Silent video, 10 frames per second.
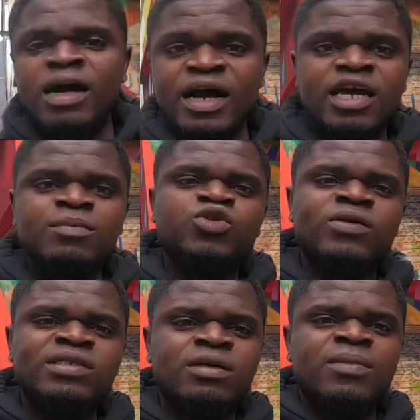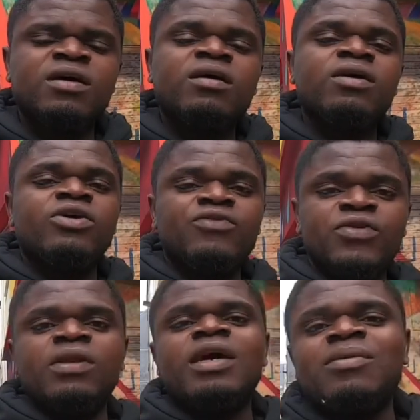I am Joel Tamara. If
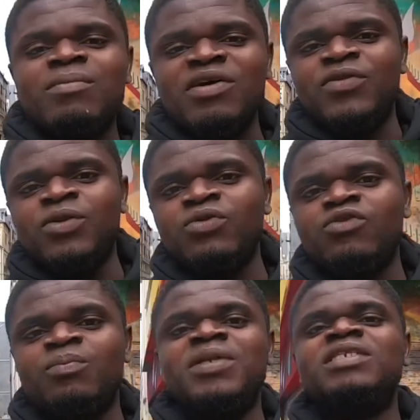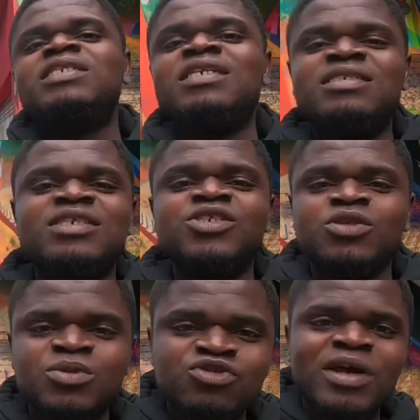you like my videos, please hit the
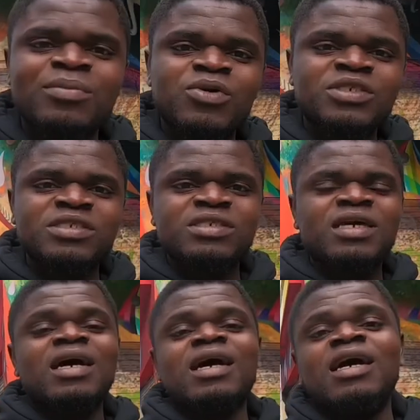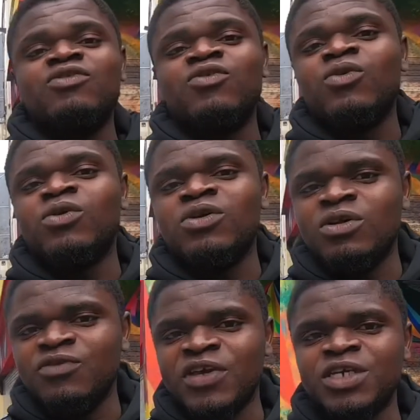subscribe button and turn on the
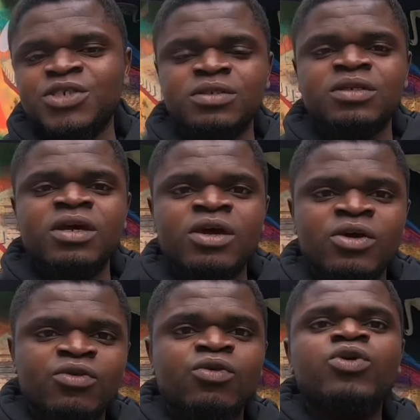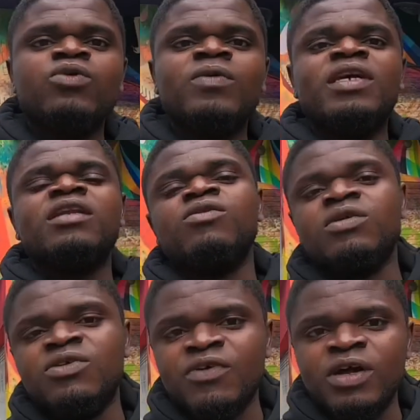notification so you will get
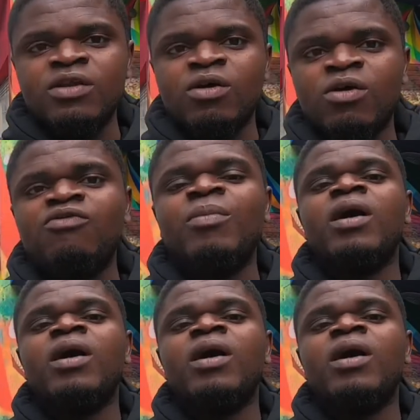notified of my